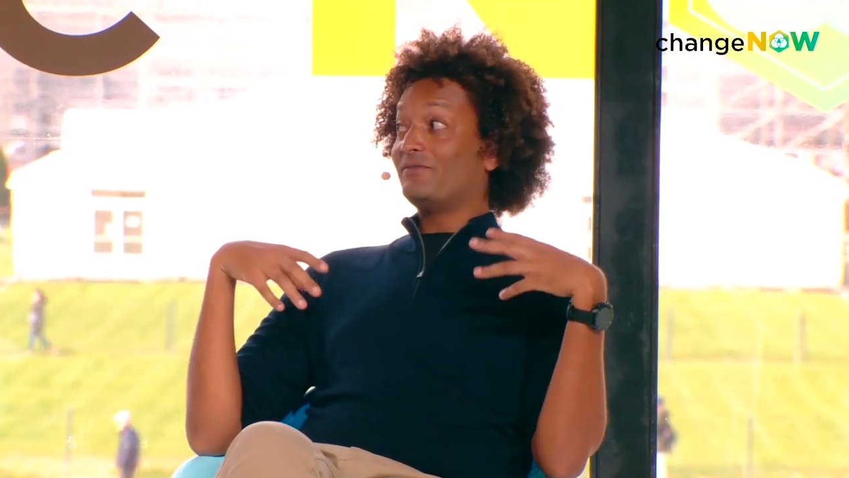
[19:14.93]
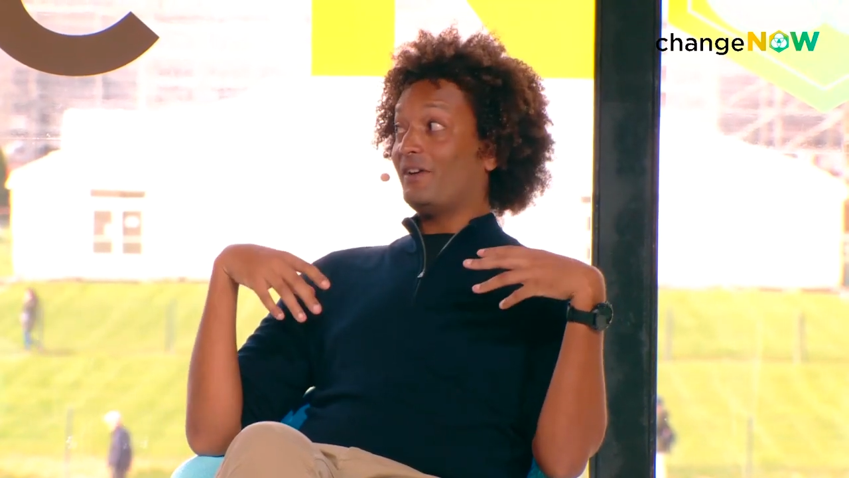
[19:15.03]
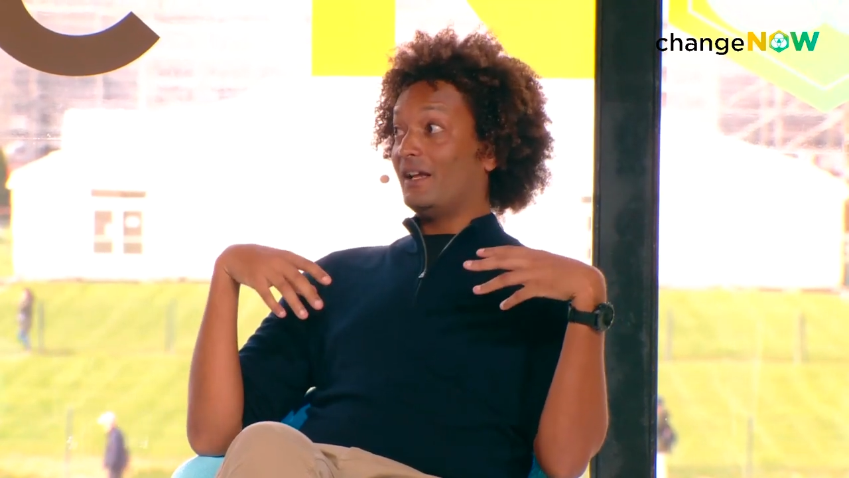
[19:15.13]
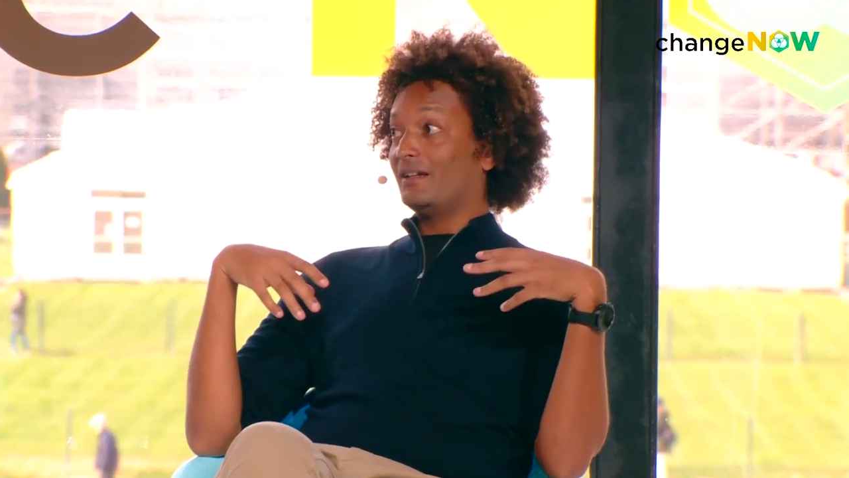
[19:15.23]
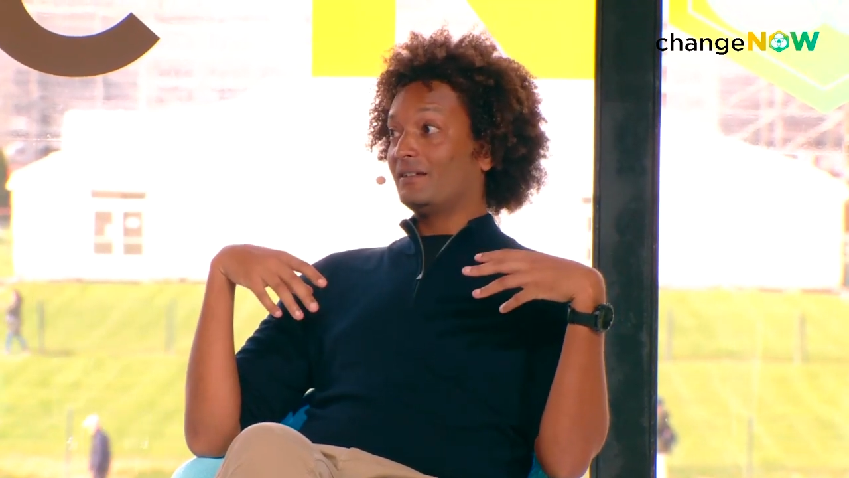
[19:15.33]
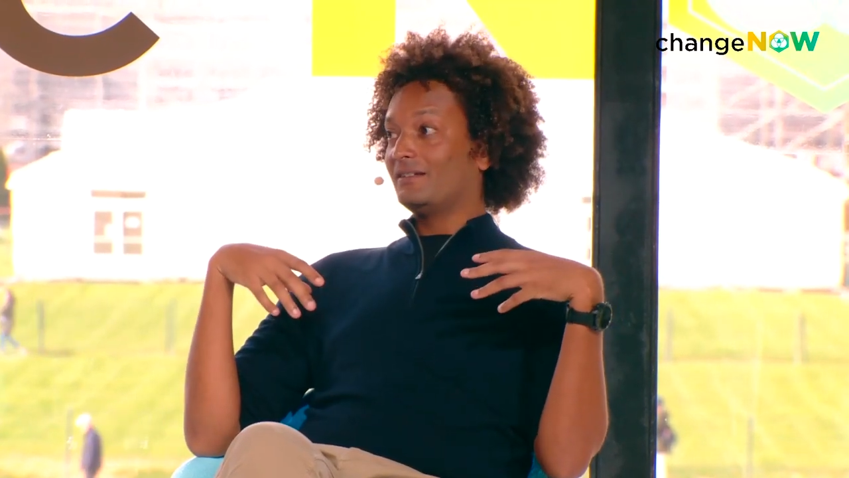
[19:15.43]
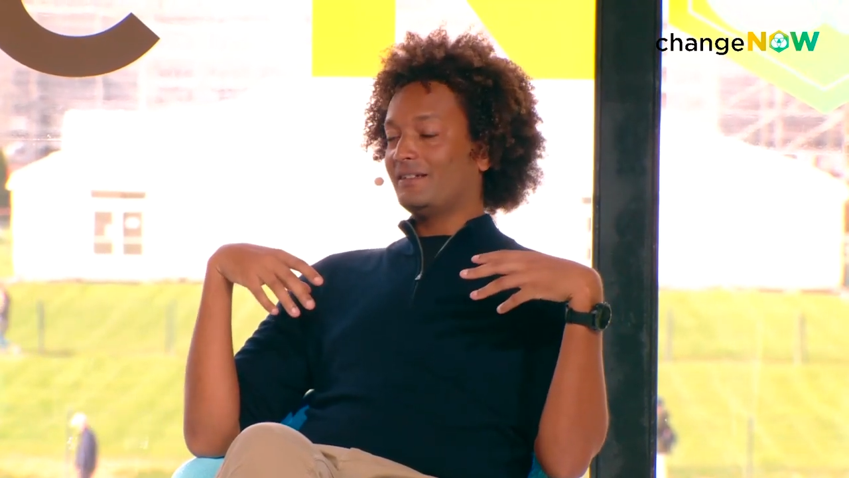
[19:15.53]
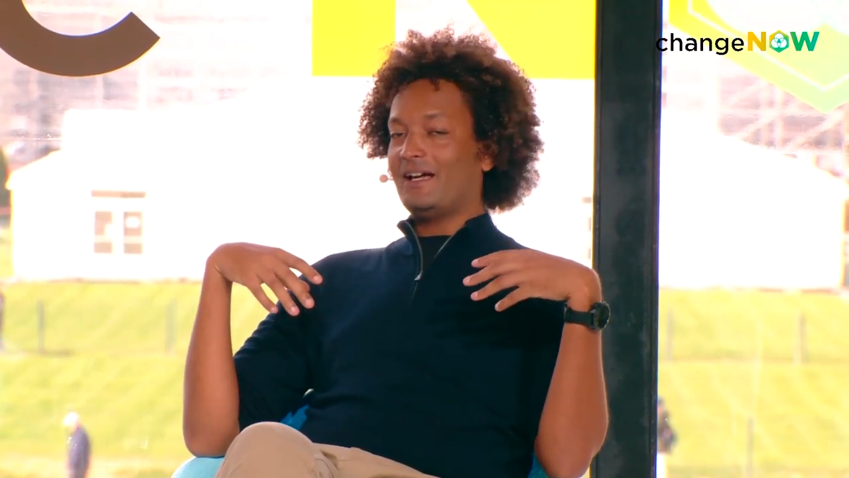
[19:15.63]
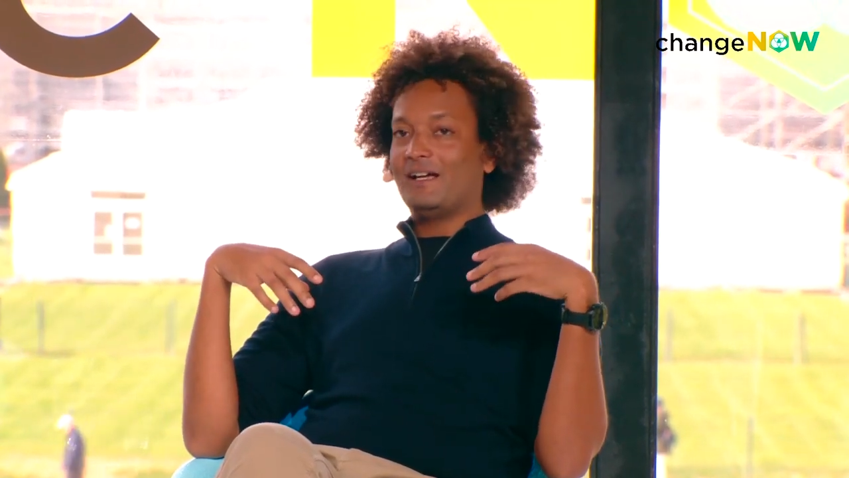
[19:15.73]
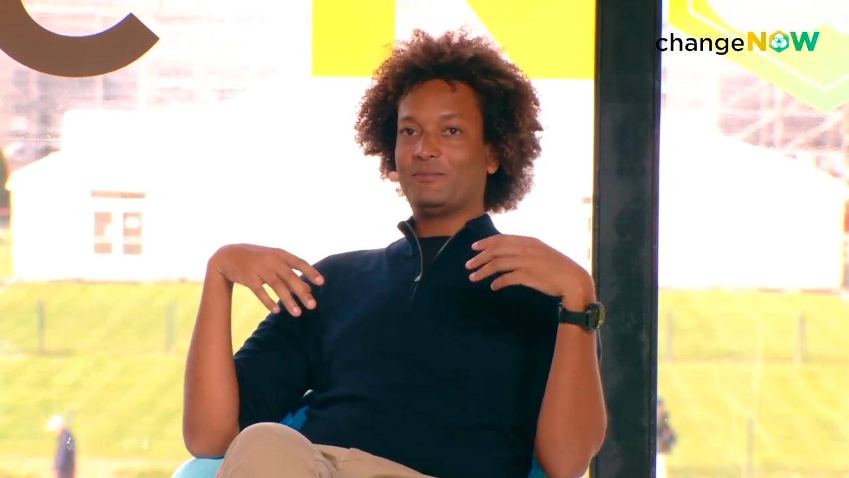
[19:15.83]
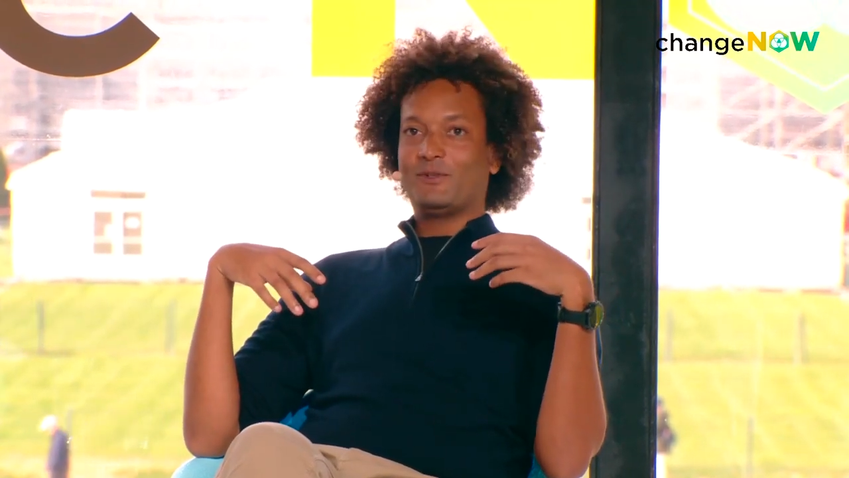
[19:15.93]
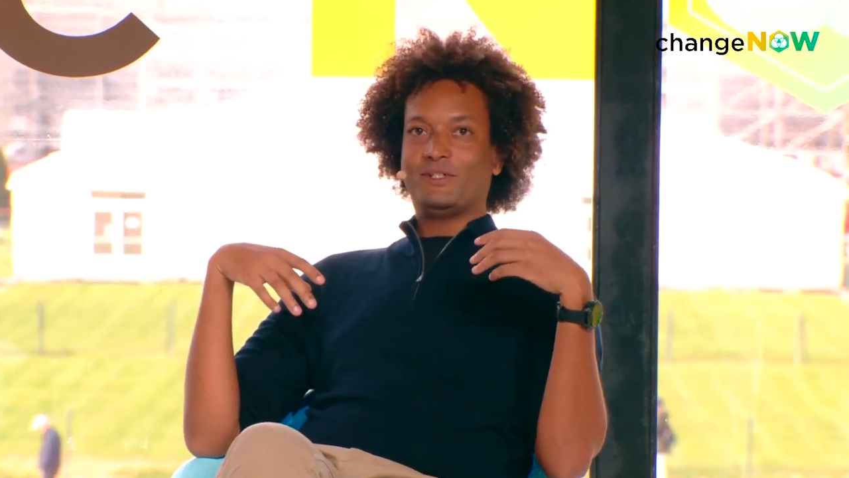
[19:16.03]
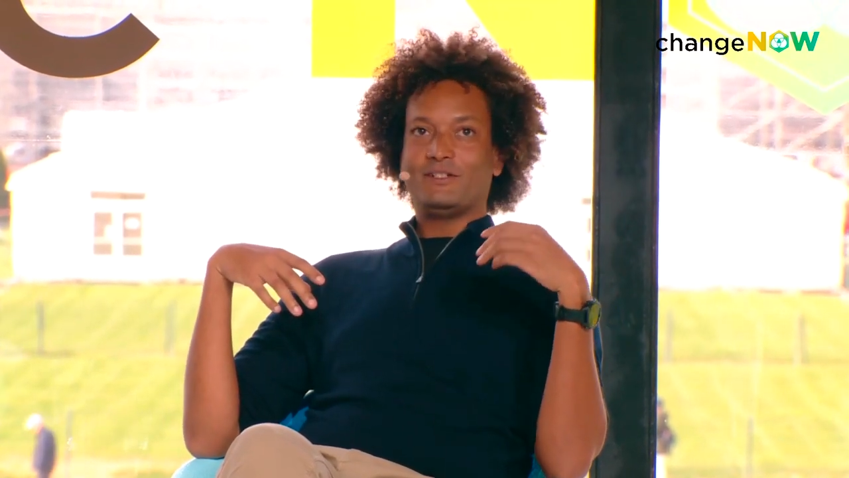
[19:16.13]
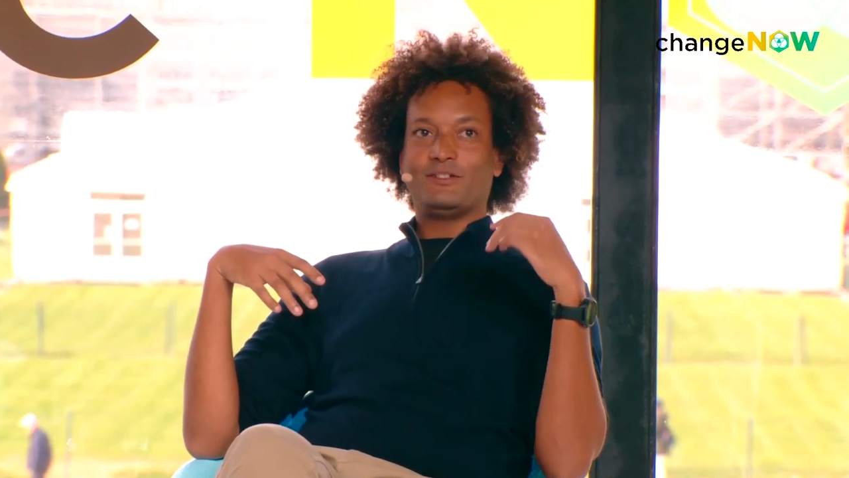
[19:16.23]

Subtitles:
fun time, probably